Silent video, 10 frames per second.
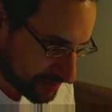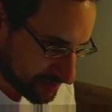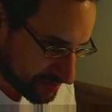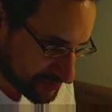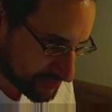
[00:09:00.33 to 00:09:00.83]

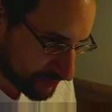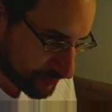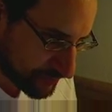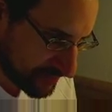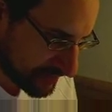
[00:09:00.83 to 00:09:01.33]

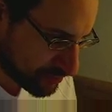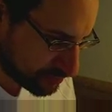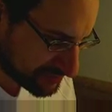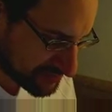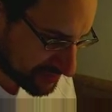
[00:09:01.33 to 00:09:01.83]
so I
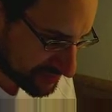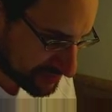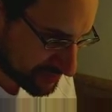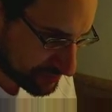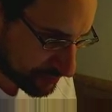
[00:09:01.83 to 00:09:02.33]
googled
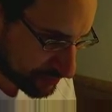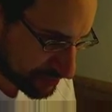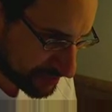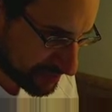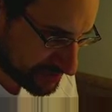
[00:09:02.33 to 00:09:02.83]
this and
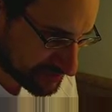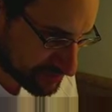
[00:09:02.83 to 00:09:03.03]
more, and the